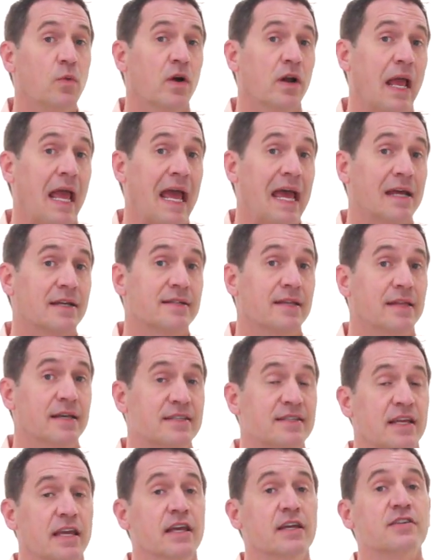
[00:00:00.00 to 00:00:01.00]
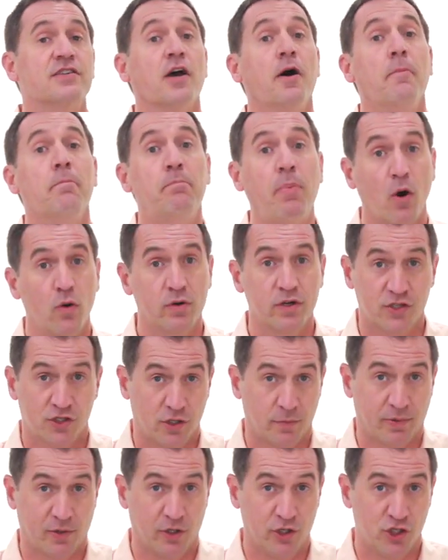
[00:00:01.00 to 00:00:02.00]
I want to add to this is bonus
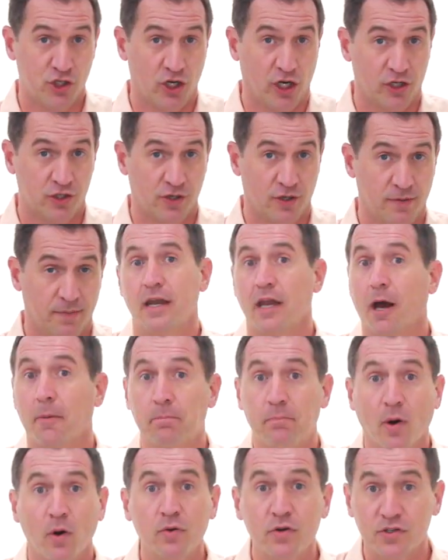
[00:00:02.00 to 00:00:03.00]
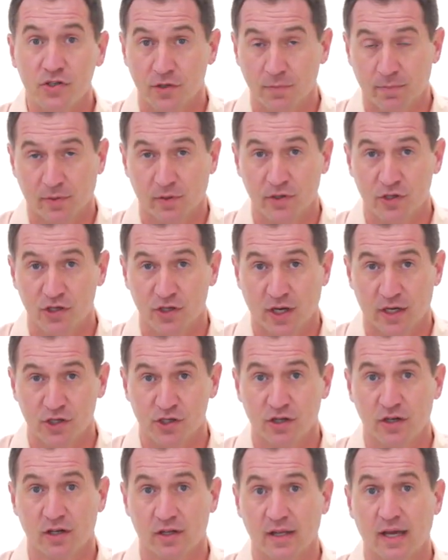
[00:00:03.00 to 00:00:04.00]
depreciation. Now, bonus
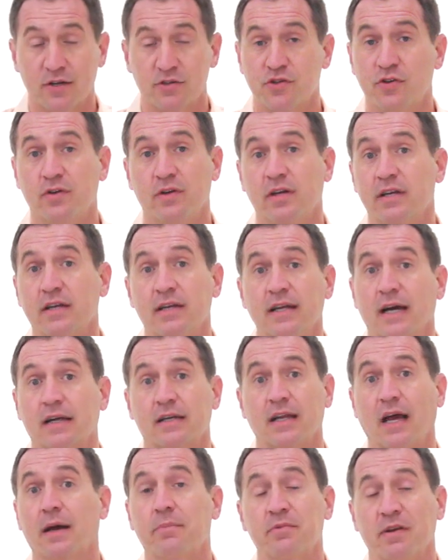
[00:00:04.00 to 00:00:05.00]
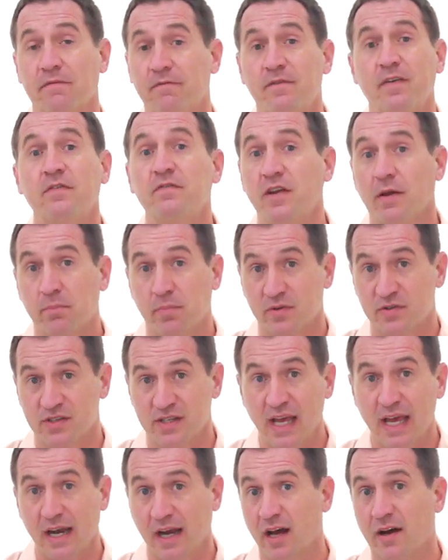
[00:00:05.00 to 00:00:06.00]
depreciation allows you to deduct up to
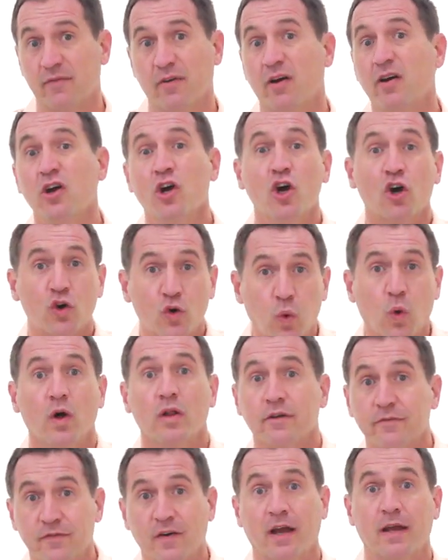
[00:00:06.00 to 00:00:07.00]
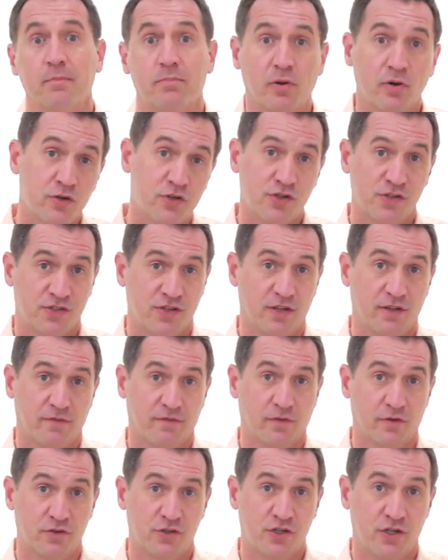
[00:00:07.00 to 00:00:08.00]
50% of a qualifying purchase in the
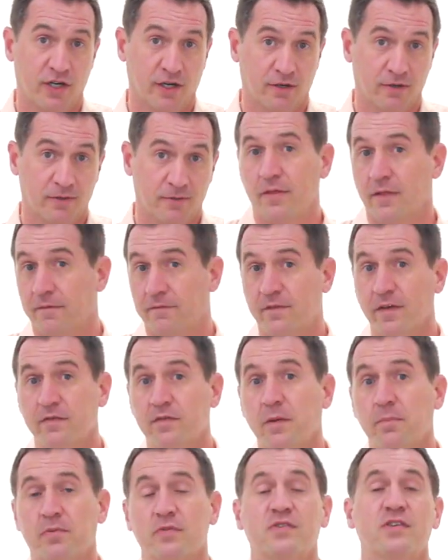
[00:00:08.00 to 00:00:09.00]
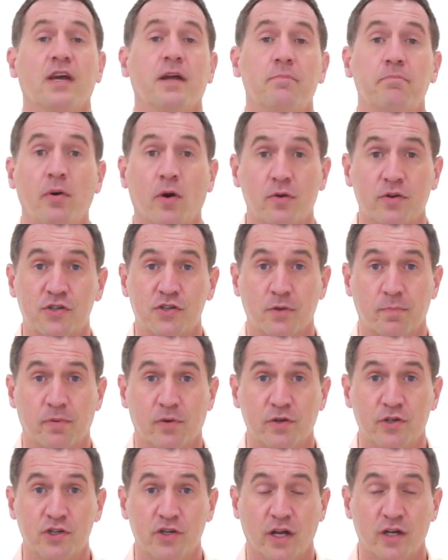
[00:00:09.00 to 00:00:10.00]
first year. The 50% bonus
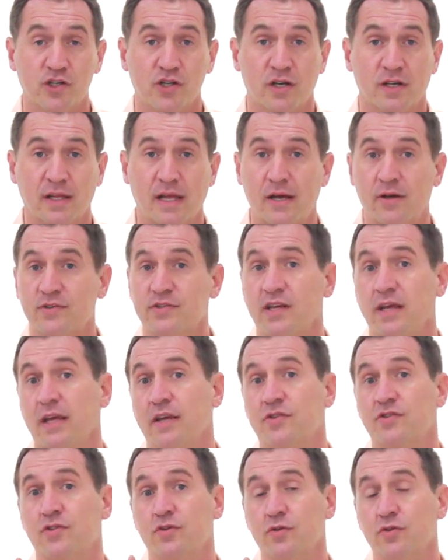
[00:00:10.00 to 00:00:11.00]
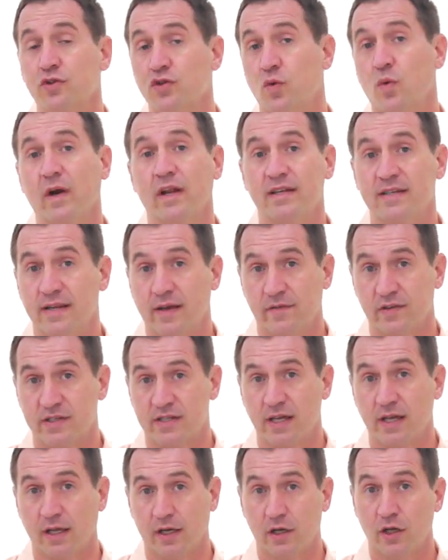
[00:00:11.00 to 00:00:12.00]
depreciation allowance is through
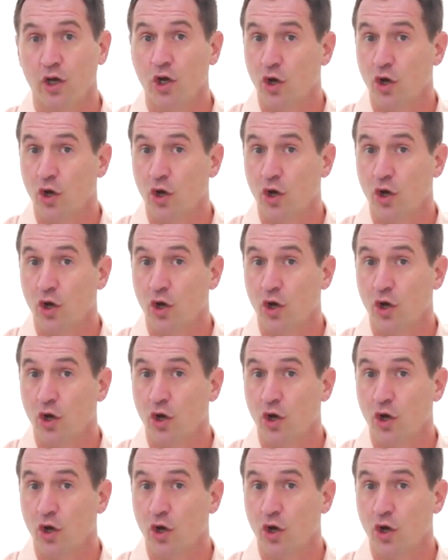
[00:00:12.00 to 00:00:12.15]
2017.